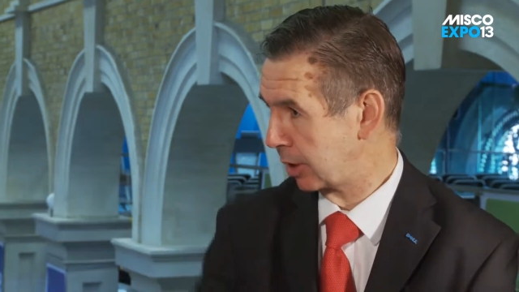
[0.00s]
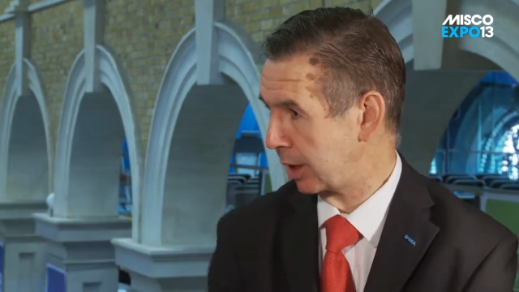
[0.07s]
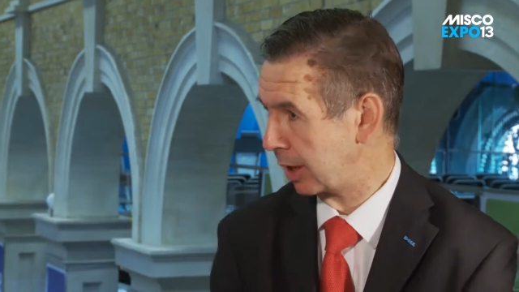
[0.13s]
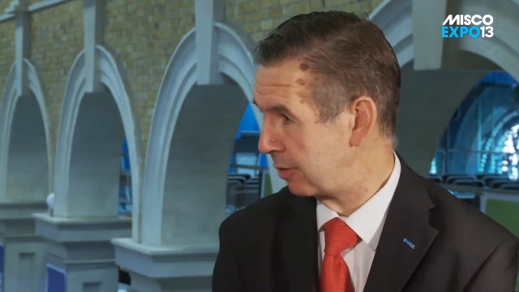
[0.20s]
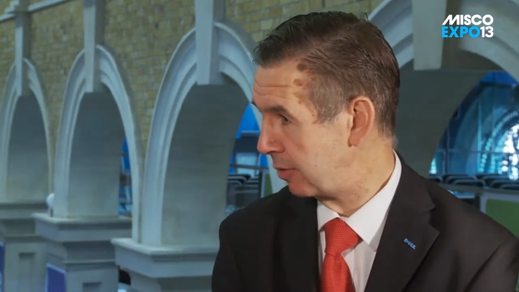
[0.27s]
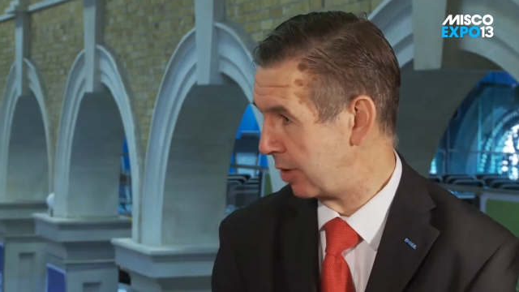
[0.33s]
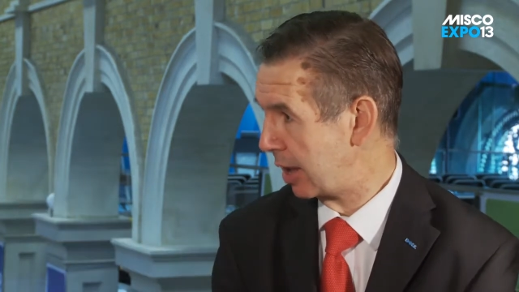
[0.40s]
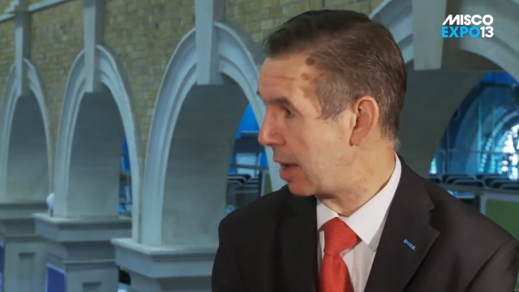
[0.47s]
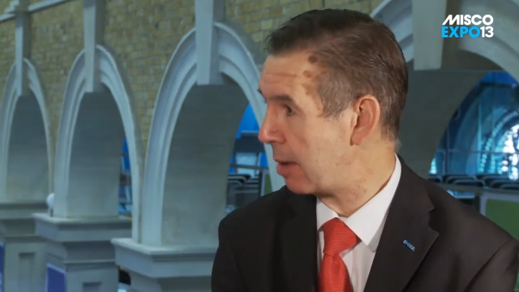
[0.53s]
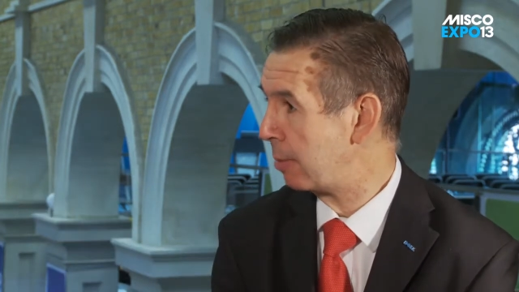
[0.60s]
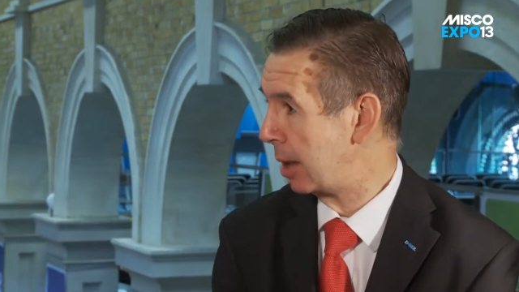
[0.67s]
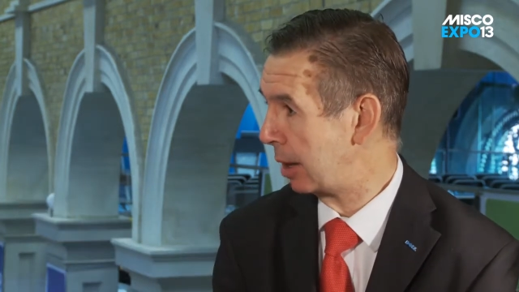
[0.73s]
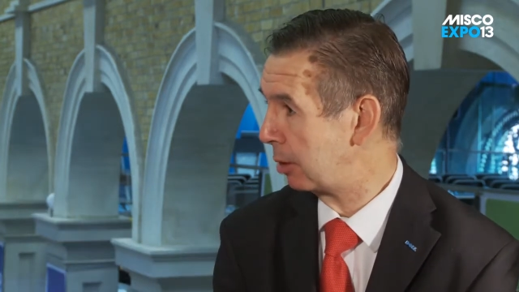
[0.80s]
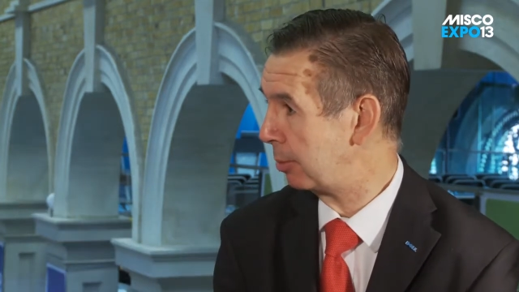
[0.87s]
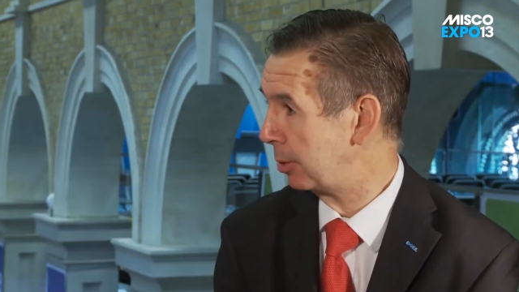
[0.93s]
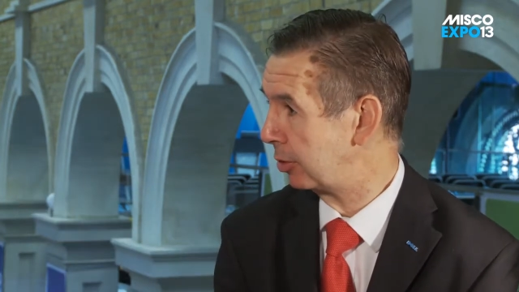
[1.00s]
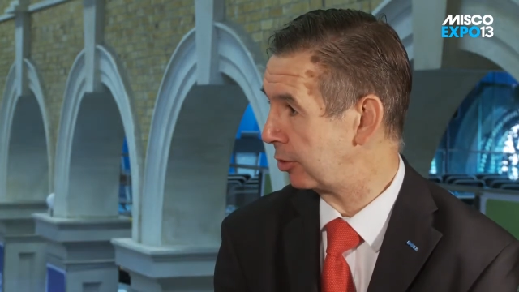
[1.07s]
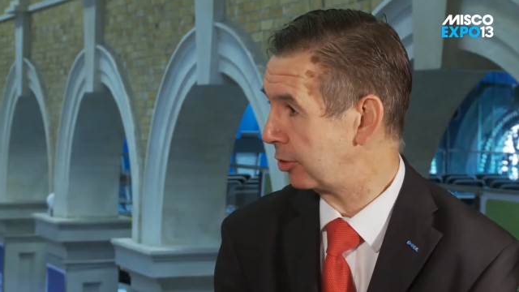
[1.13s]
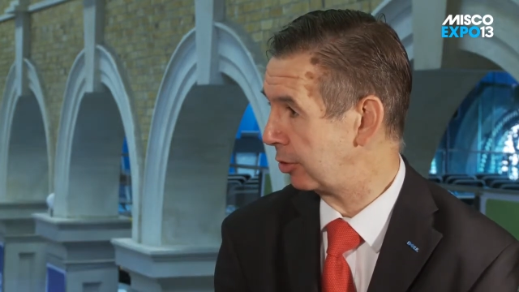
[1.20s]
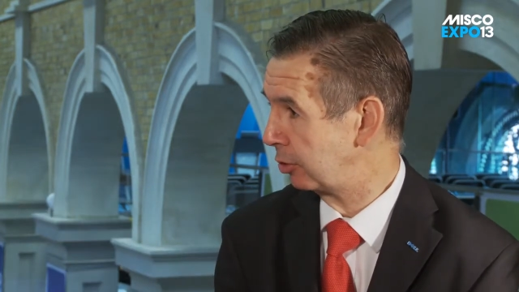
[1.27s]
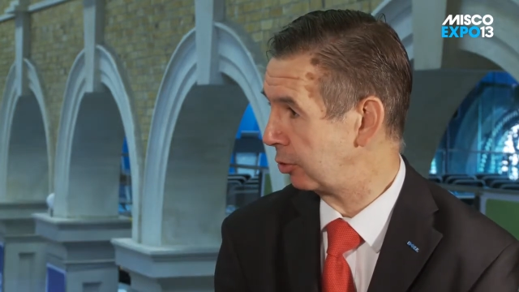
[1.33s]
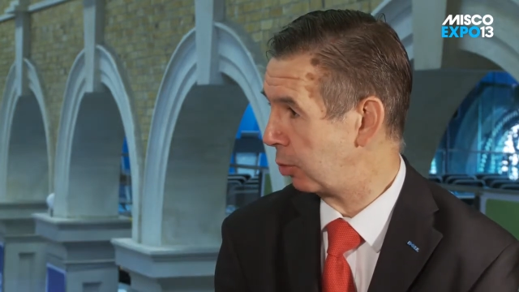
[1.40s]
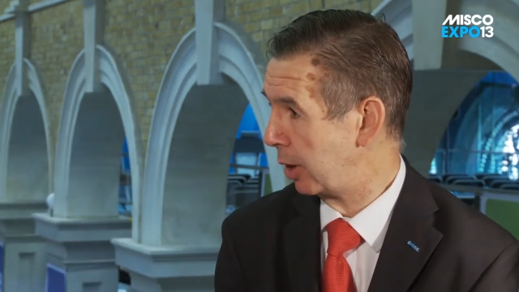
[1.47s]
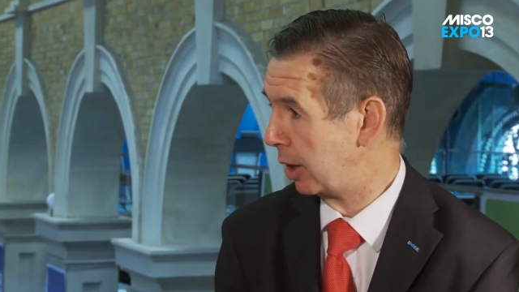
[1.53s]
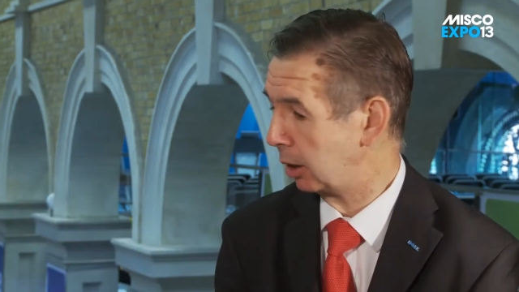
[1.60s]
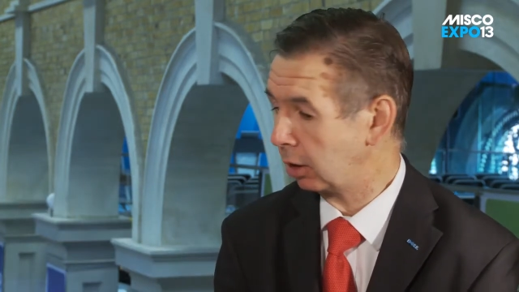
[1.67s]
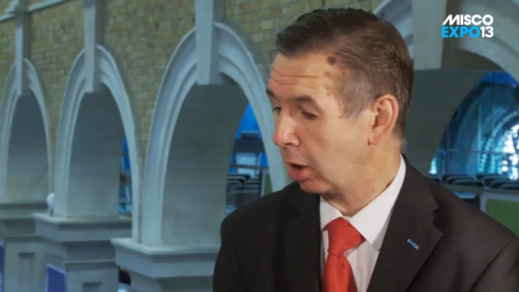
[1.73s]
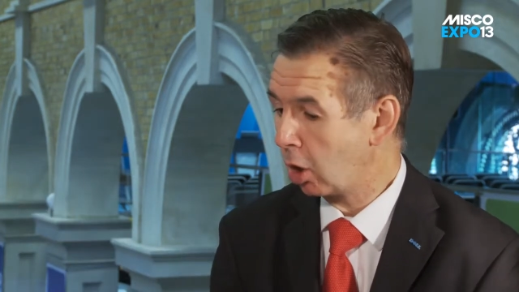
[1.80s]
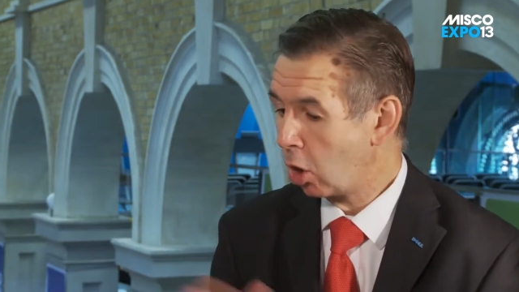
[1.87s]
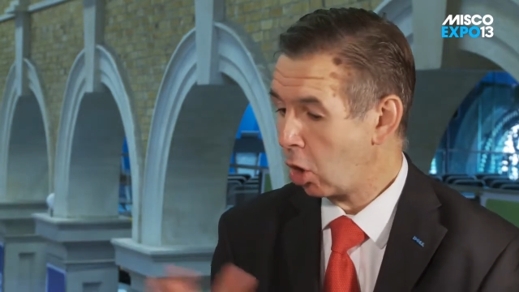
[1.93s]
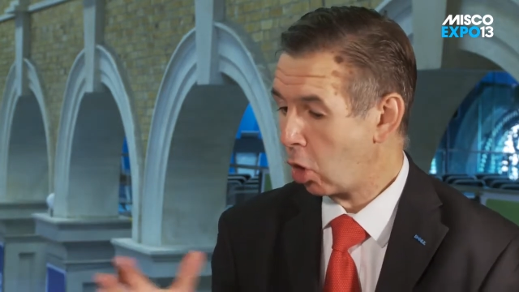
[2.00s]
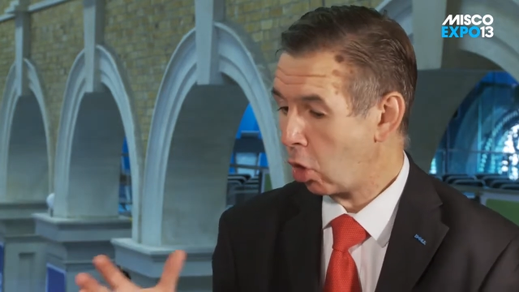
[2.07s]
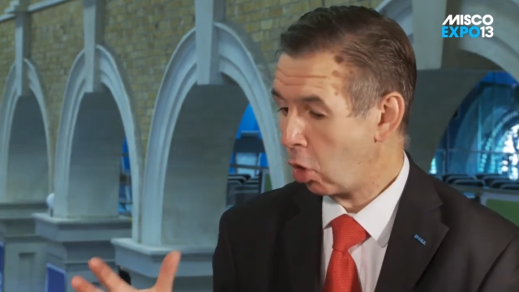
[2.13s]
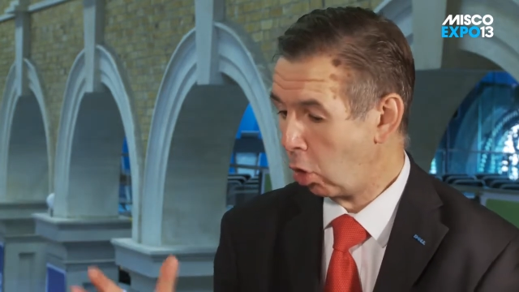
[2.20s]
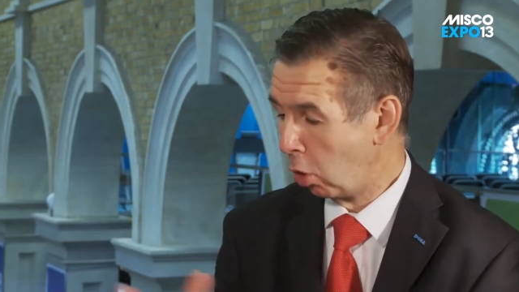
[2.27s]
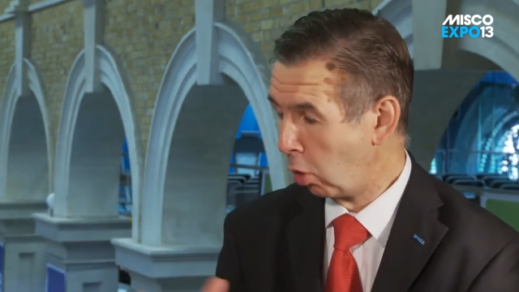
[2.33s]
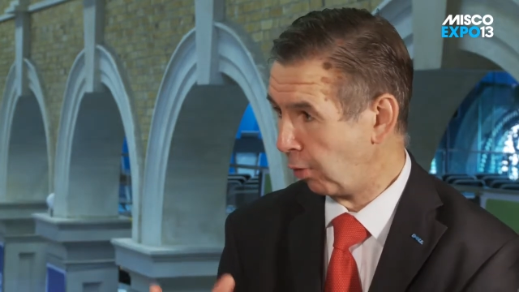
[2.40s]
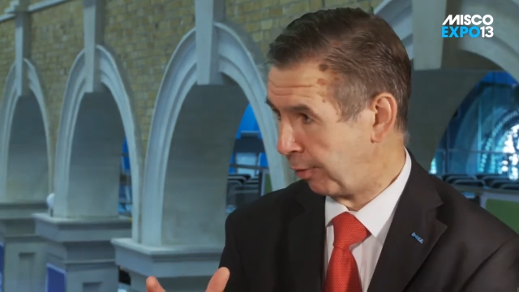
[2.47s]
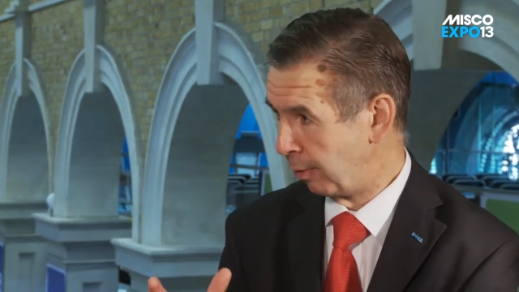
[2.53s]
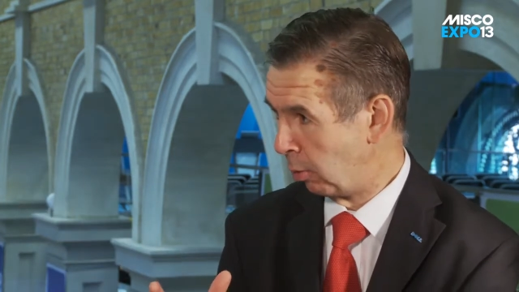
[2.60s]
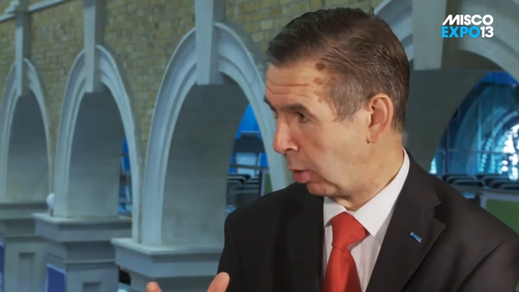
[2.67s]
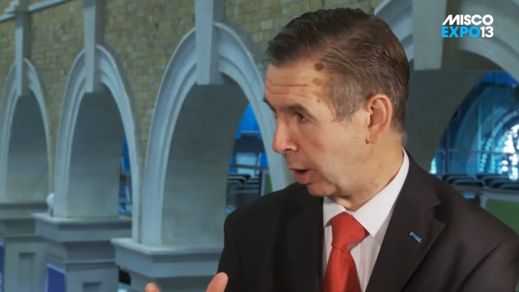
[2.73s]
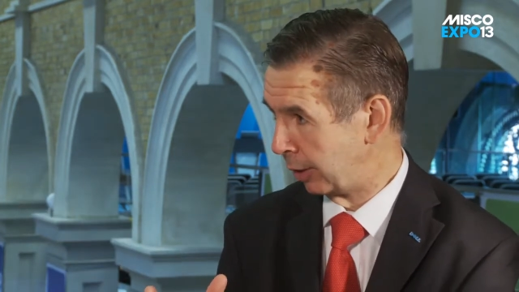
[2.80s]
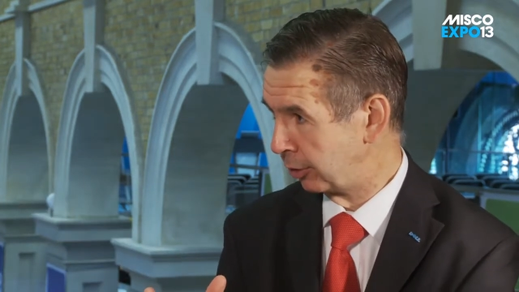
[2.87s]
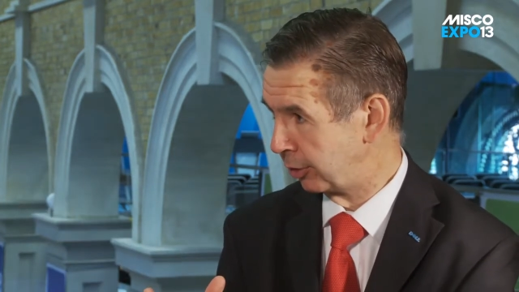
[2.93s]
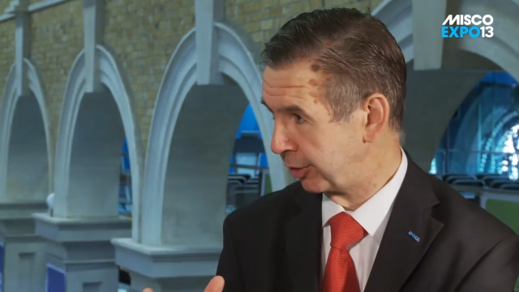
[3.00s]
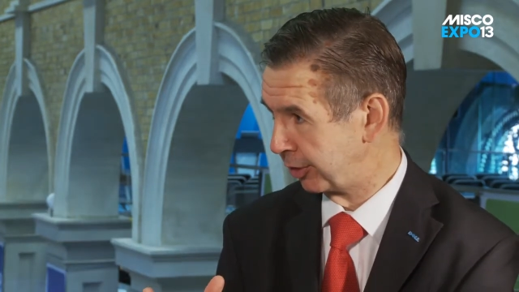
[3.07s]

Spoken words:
KVM elements as well. All from one